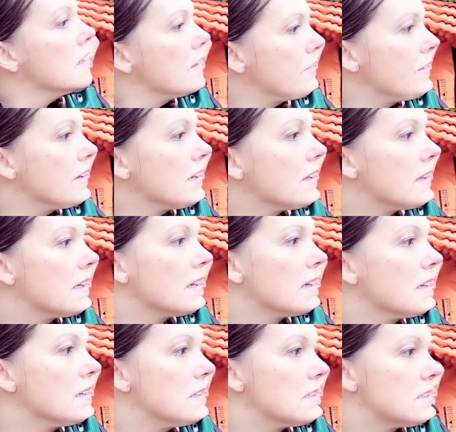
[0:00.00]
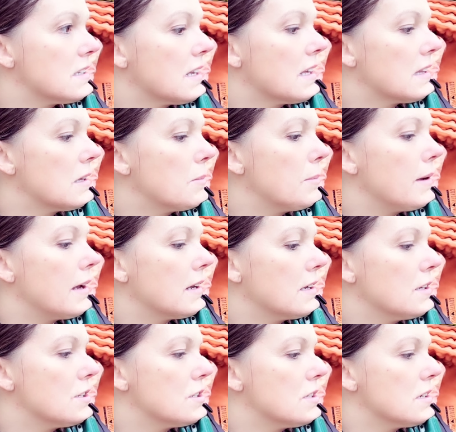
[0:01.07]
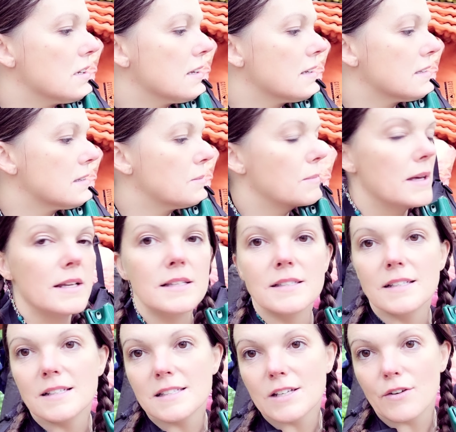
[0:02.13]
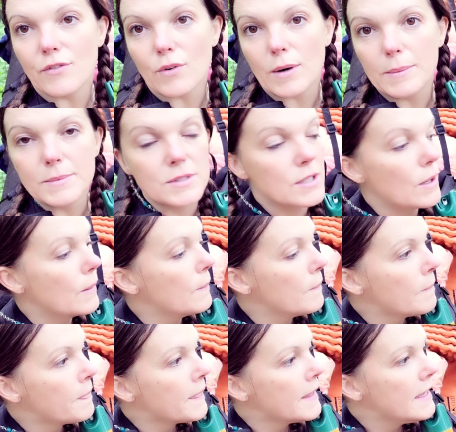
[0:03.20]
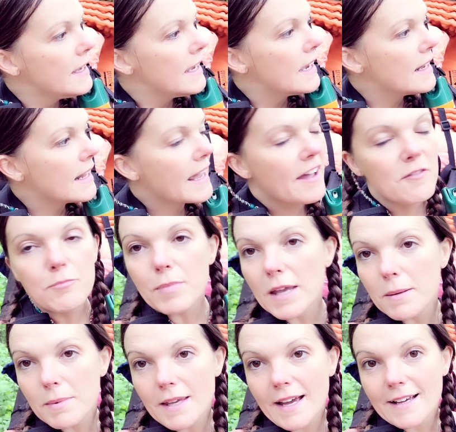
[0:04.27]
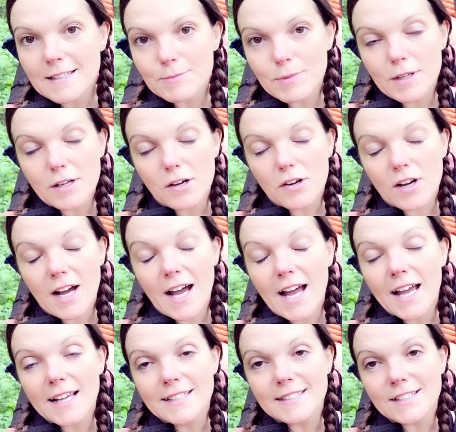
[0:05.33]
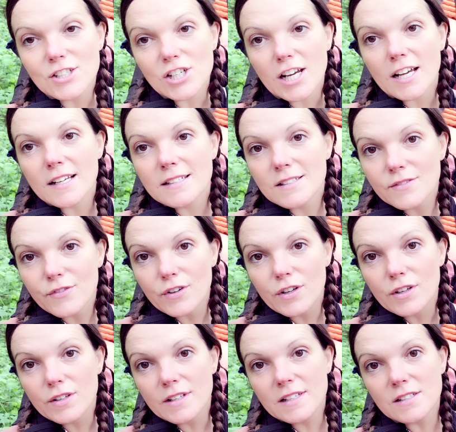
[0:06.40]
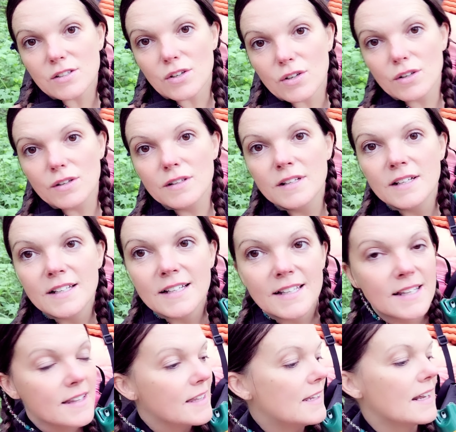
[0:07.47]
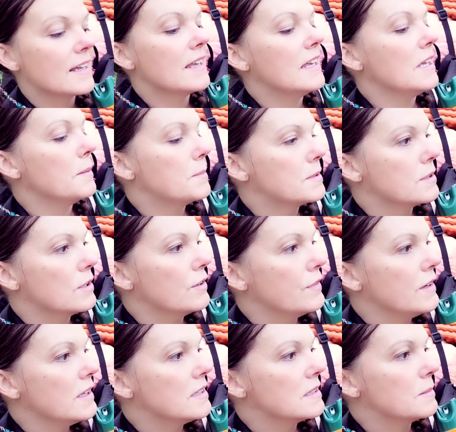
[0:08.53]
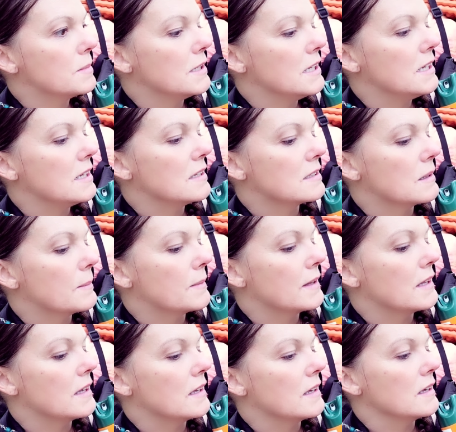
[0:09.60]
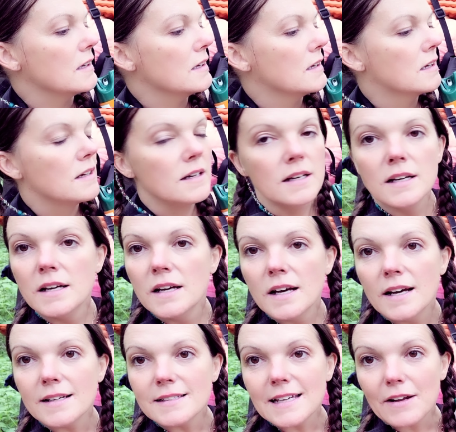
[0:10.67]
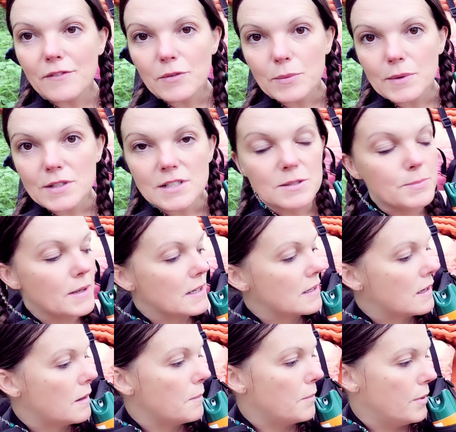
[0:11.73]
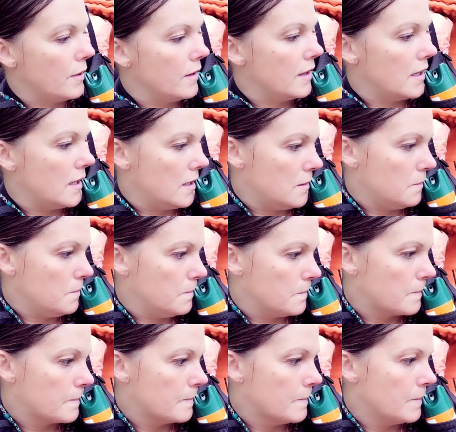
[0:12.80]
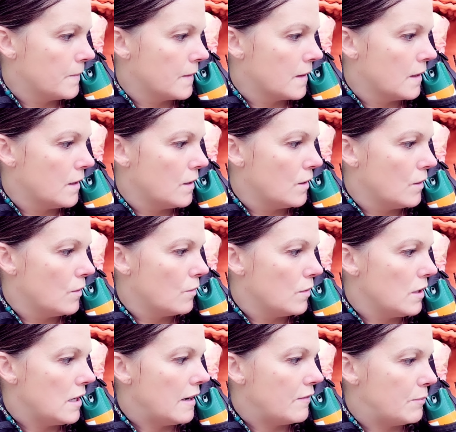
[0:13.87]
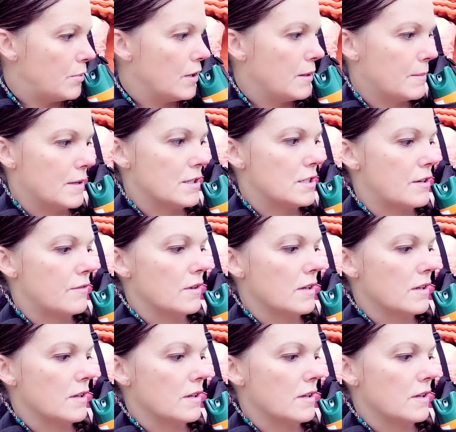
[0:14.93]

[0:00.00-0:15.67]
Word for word: If anything, just to get them bandaged and get some medicine and stuff for them. So, and I have baby aspirin, and all kinds of jazz for this girl that I keep. So if he ends up needing something aside from what we just picked up, then we have pretty much